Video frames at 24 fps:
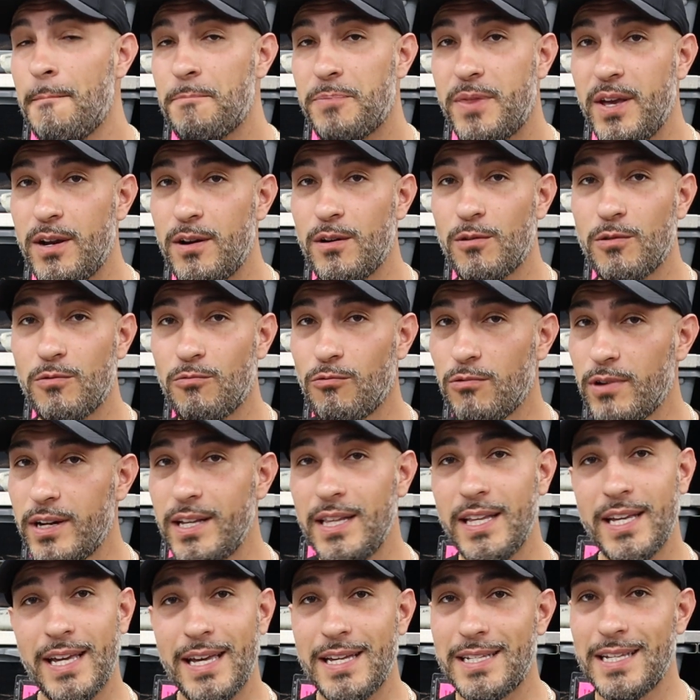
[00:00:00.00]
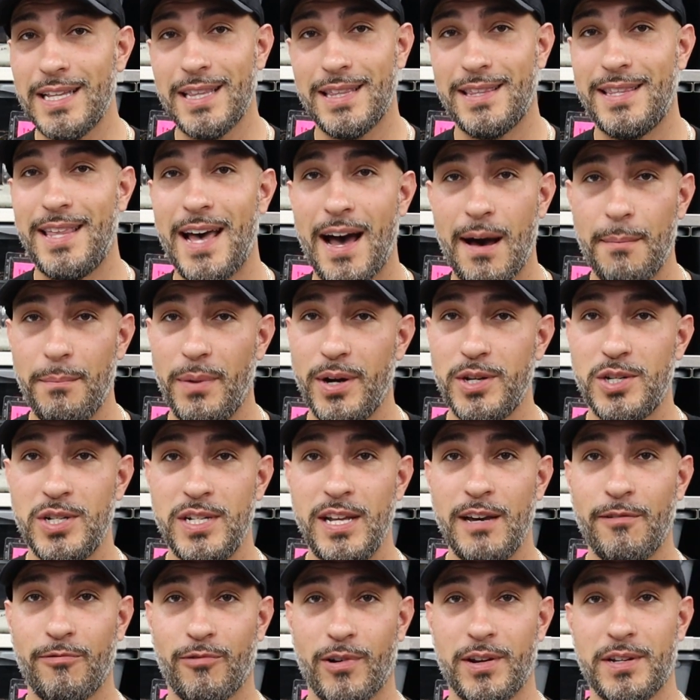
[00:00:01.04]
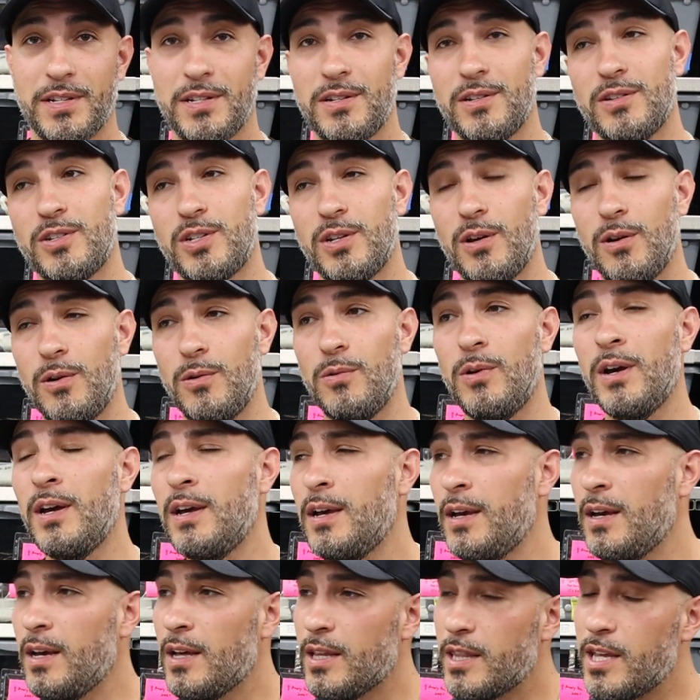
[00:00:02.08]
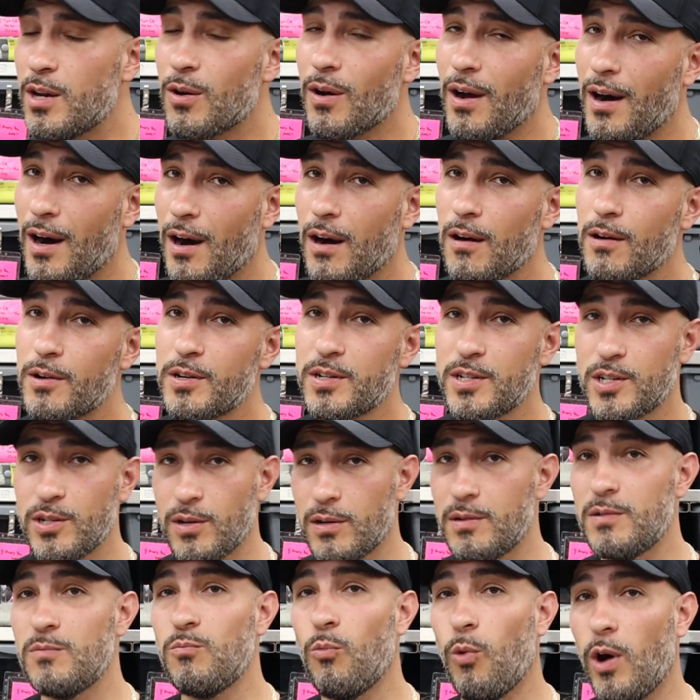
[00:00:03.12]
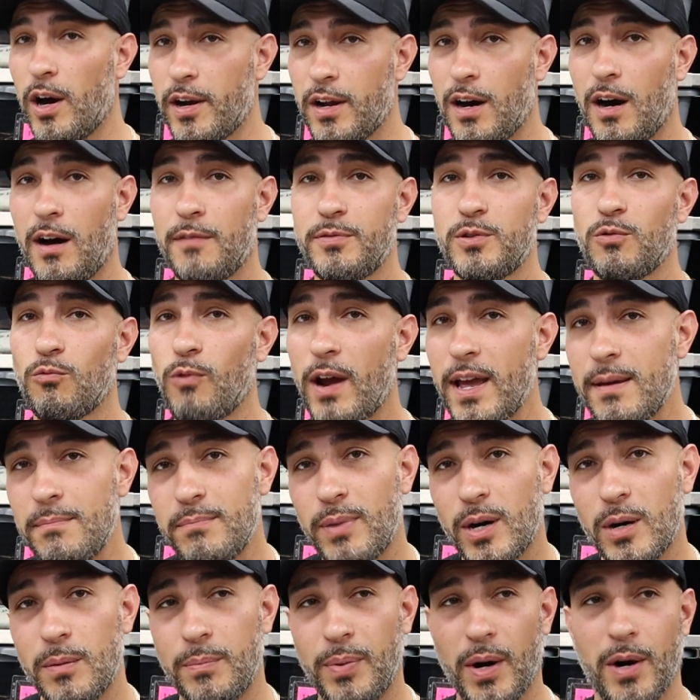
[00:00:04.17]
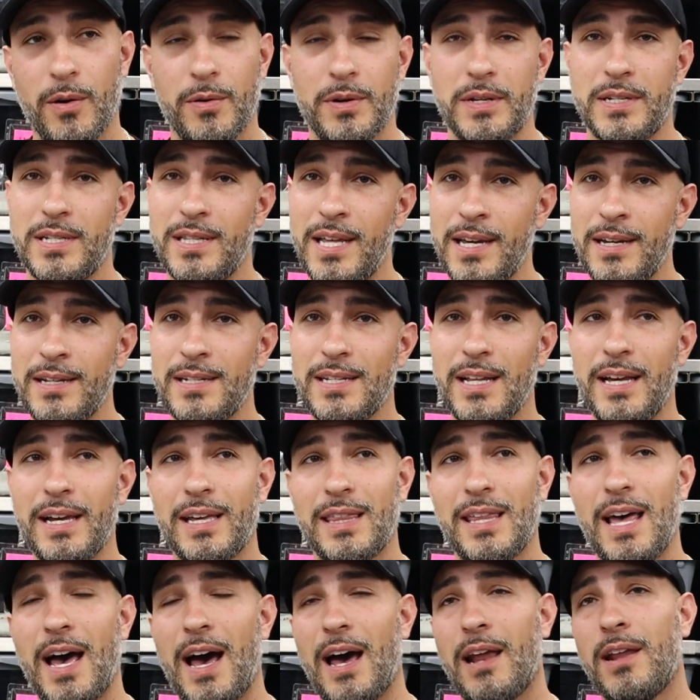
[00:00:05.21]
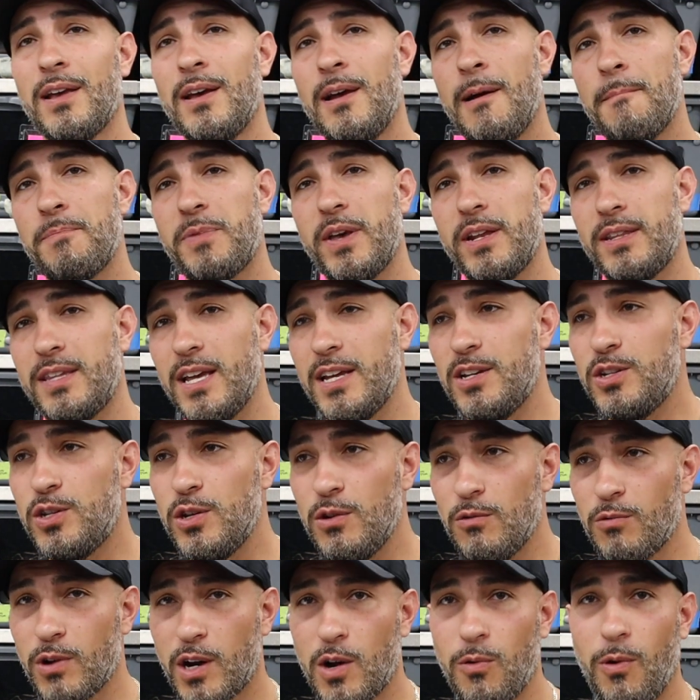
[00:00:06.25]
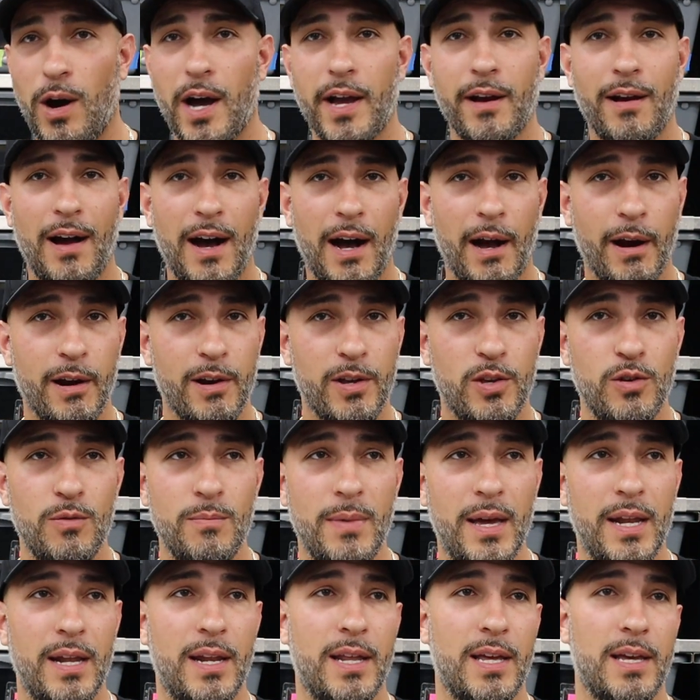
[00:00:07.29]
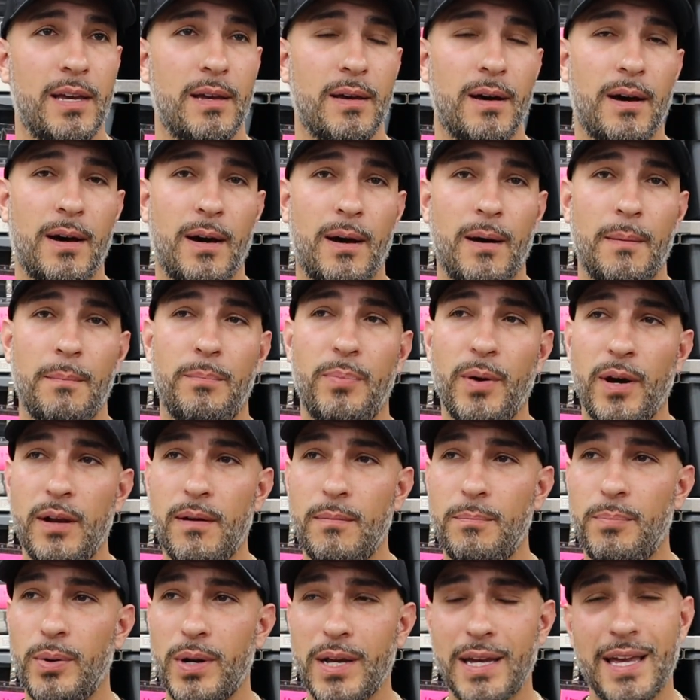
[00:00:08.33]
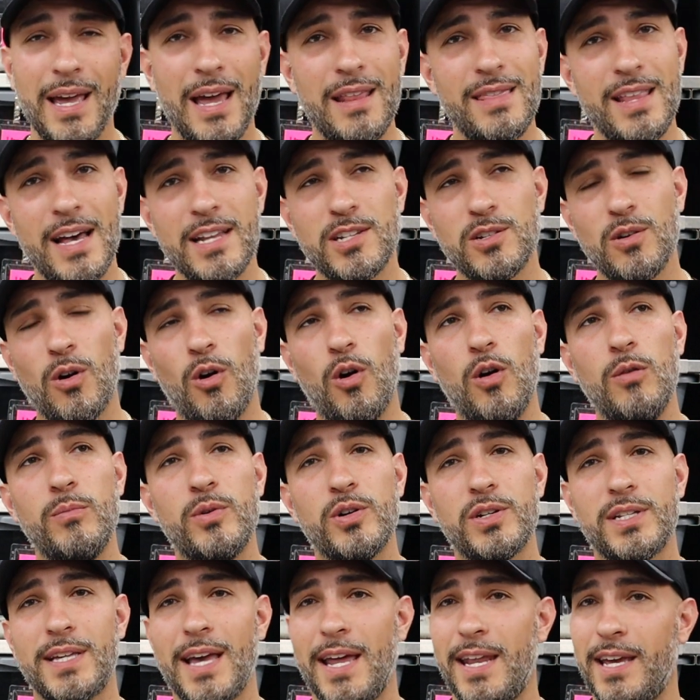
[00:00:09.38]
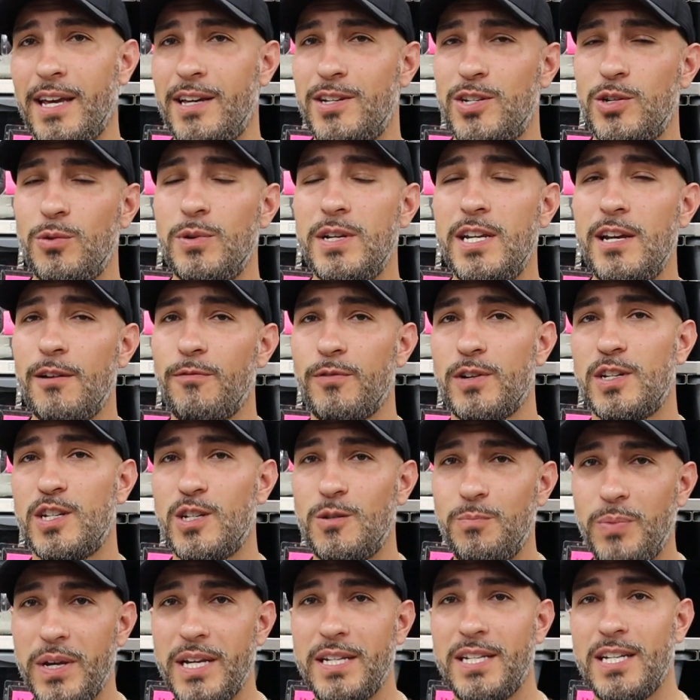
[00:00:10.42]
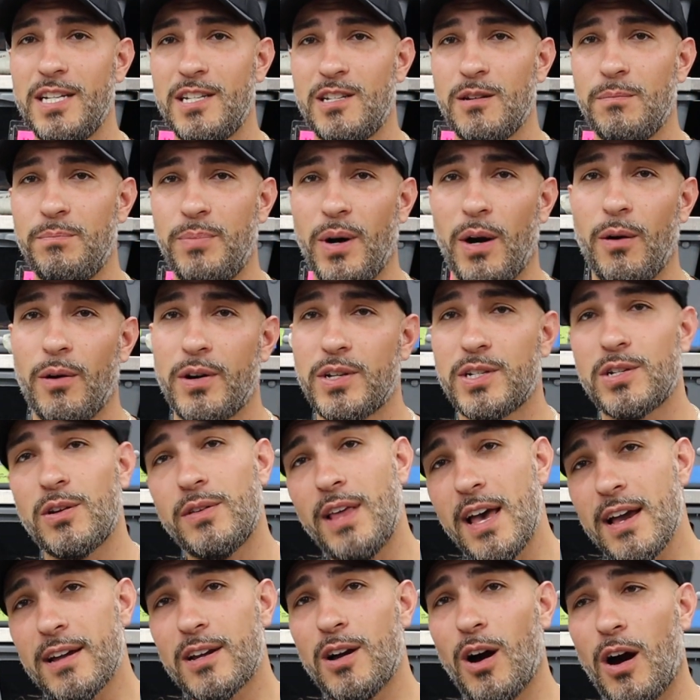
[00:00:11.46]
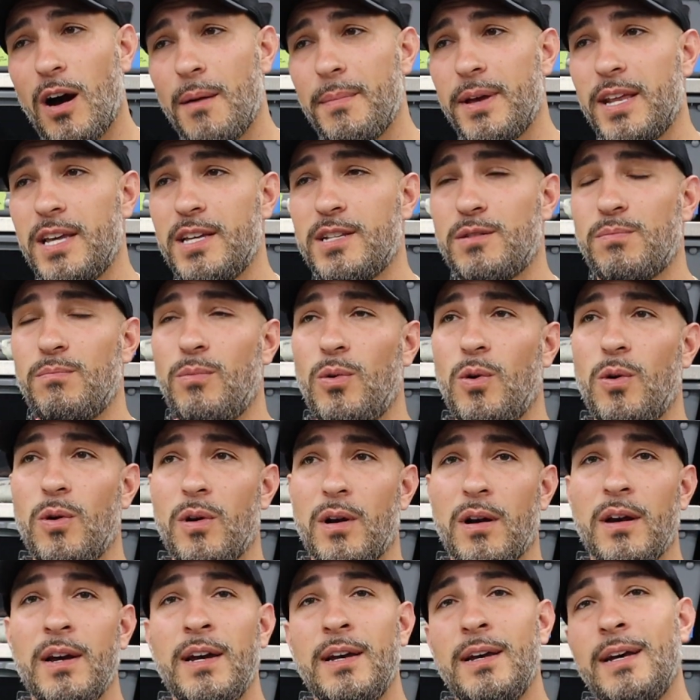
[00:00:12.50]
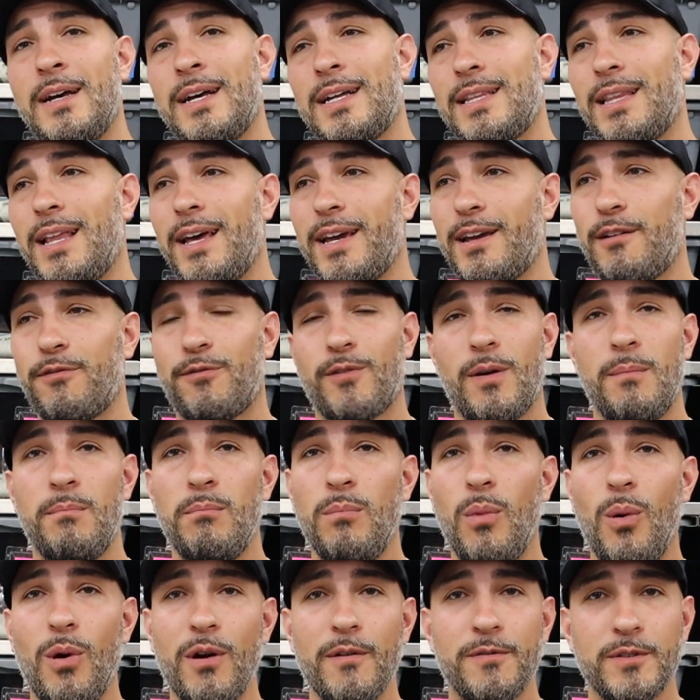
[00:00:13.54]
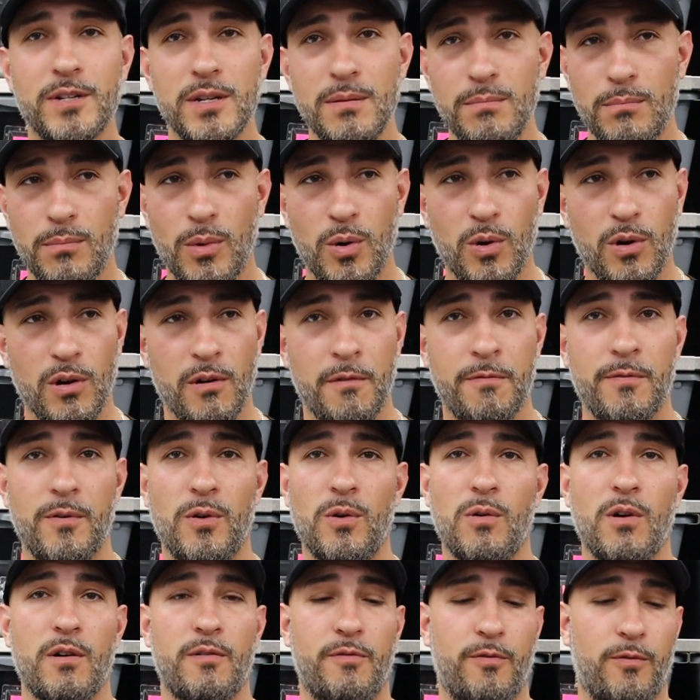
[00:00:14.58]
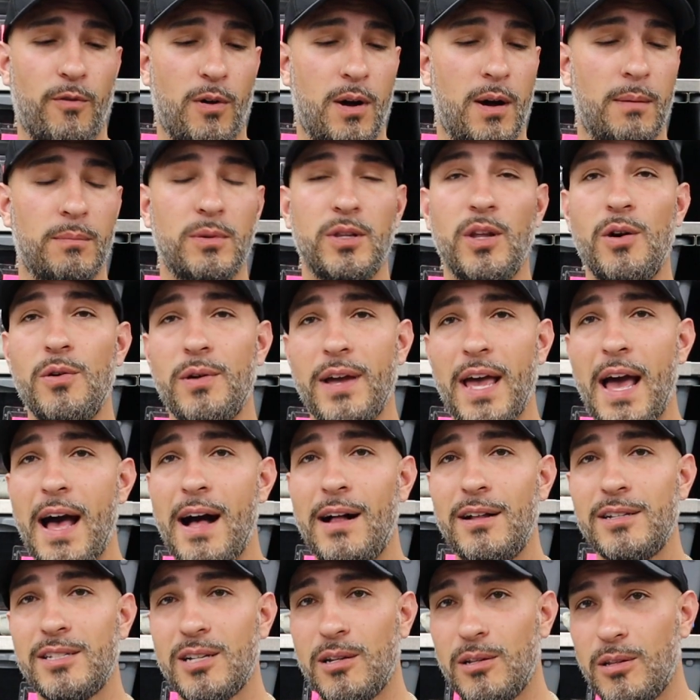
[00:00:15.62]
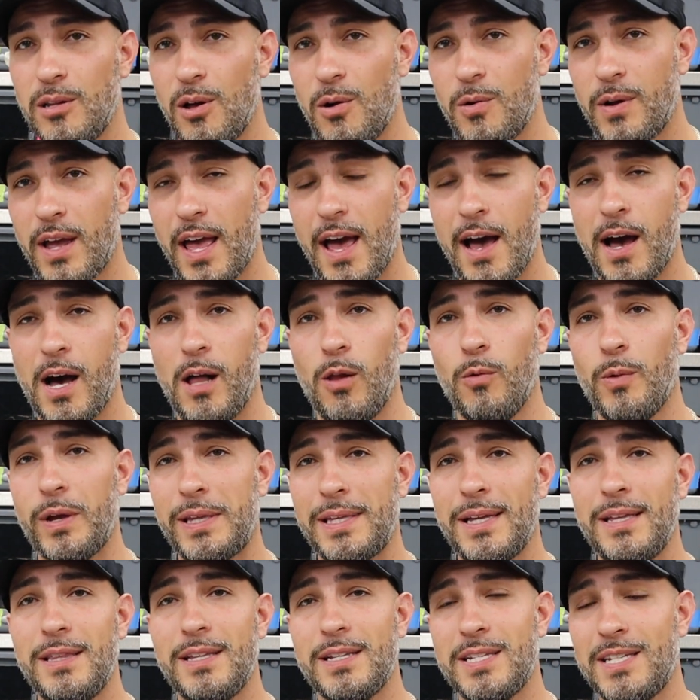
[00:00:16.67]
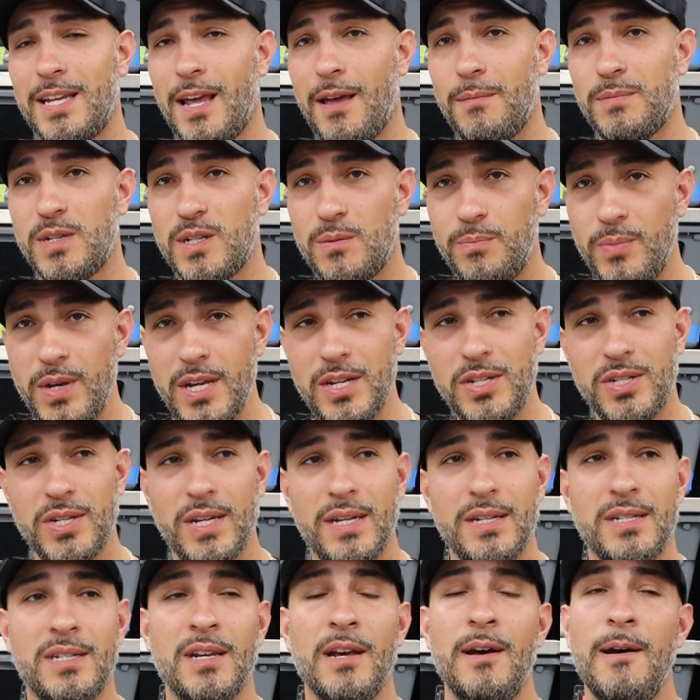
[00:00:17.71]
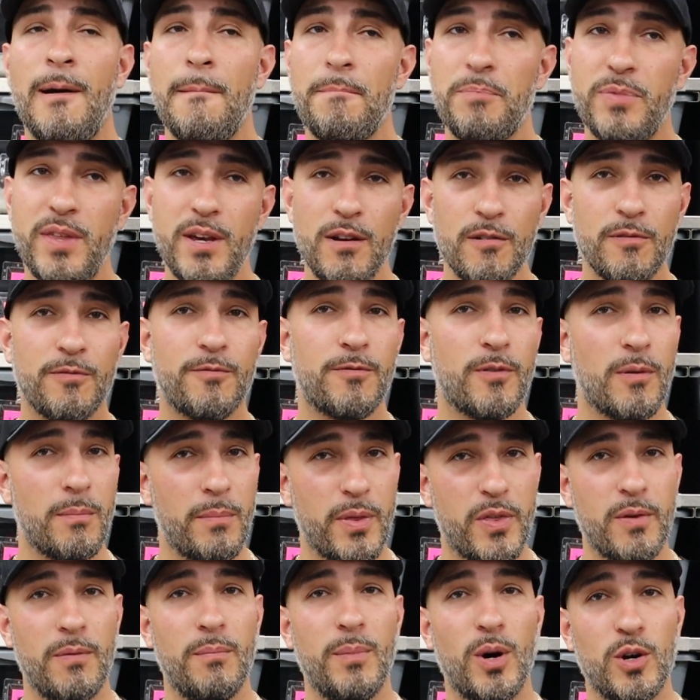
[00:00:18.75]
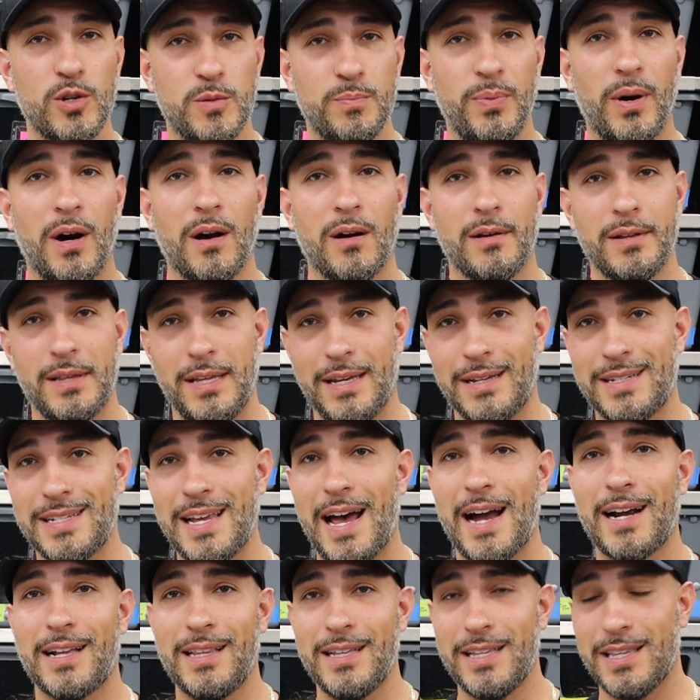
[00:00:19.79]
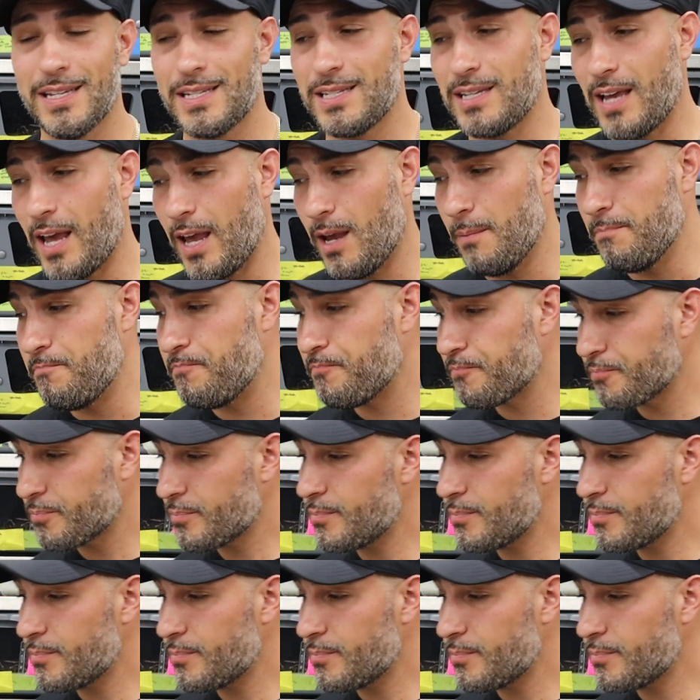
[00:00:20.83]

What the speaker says: There really isn't that much difference. So there are certain one-offs, rainbow boas, things like that they do require higher humidity. But again, that's almost getting into a different species of boa. So that comment is more like from morph to morph, or from locale to locale within the same species. They're for the most part exactly the same.